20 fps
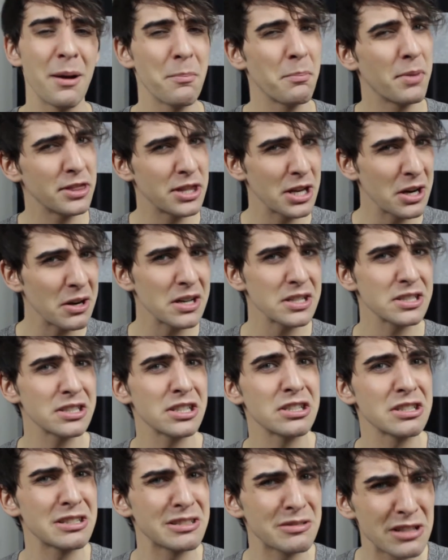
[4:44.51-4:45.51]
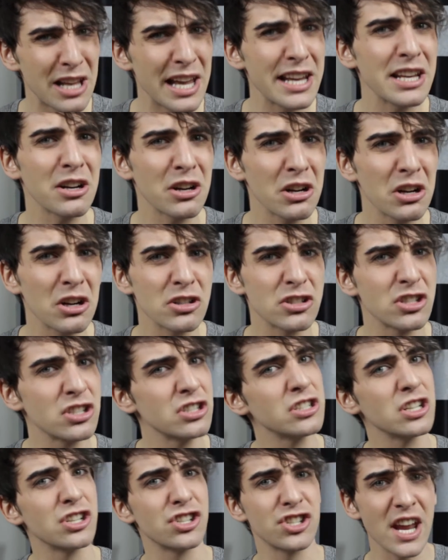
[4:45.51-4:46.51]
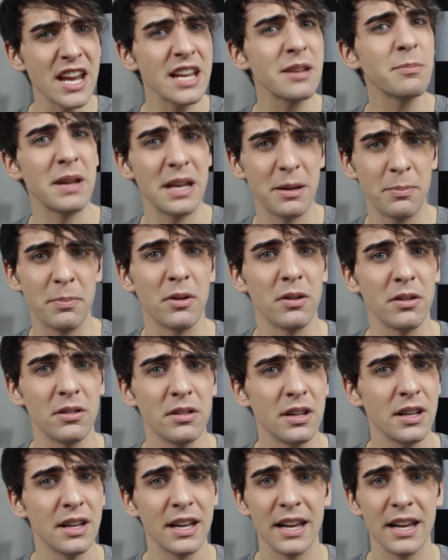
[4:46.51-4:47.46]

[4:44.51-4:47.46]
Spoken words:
but there is a slight urge to shank people.